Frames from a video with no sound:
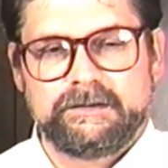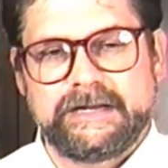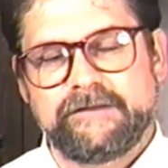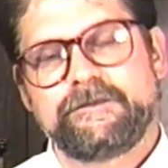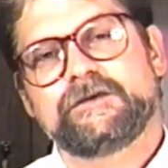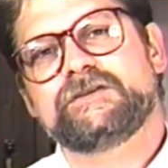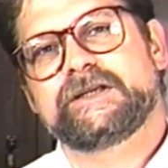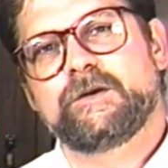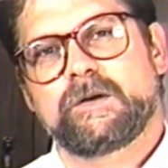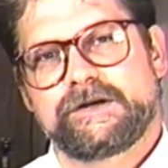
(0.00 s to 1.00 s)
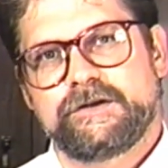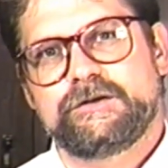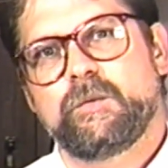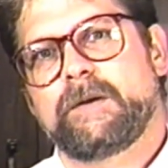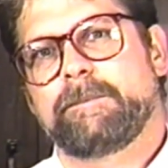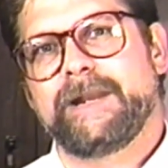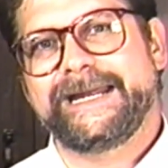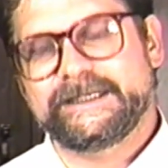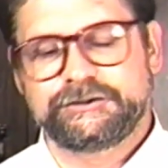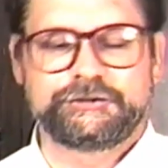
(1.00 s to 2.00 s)
Now, the first thing you want to do, you want to
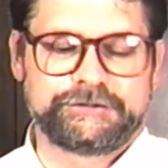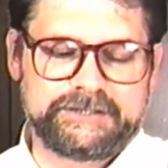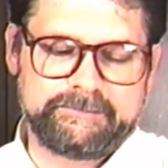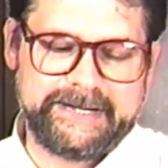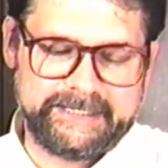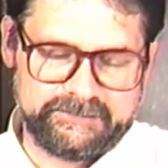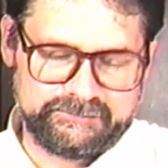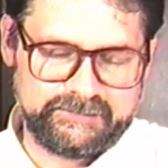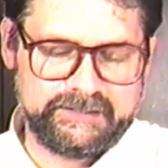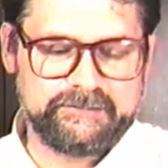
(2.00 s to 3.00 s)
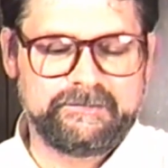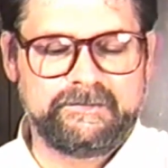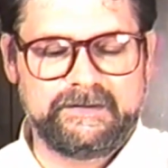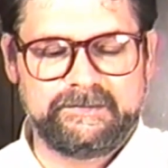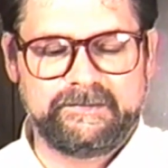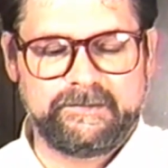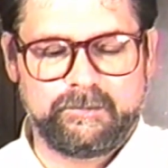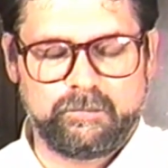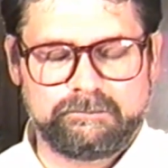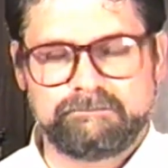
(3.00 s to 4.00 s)
blanch your tomatoes in, in
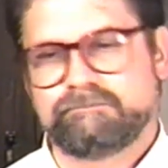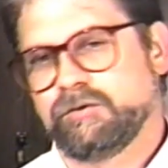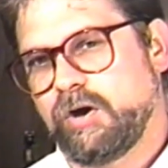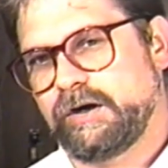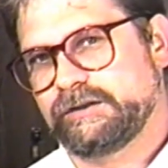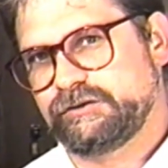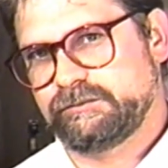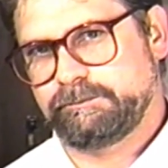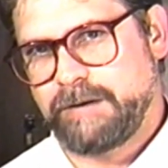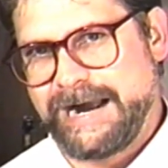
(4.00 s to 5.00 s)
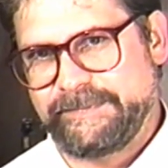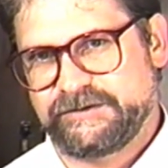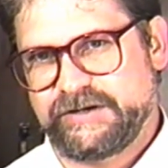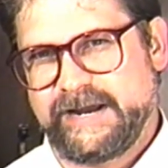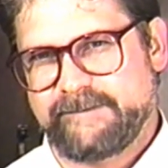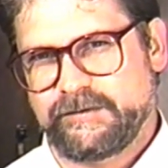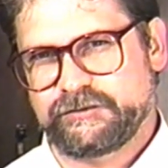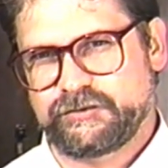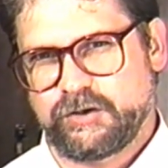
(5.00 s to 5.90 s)
the large pot that you have on the